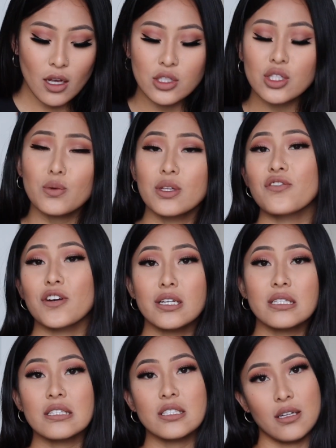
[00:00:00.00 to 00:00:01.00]
So when you first
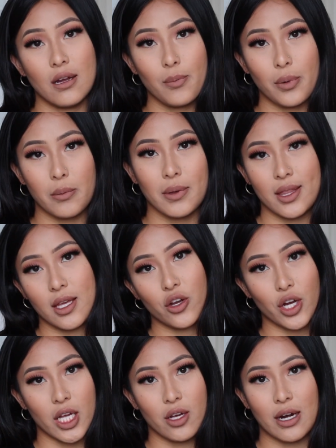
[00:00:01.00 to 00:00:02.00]
get to your appointment, they
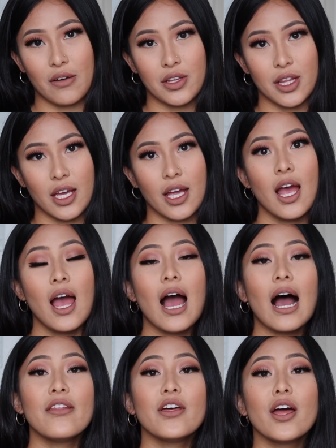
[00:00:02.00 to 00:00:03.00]
greet you and everything,
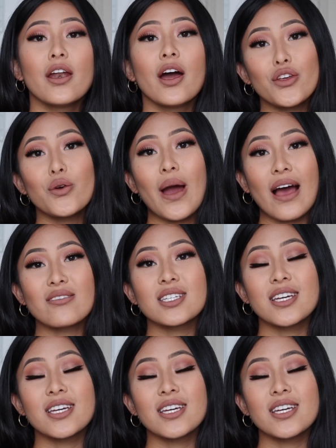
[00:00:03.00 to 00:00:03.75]
and then you have to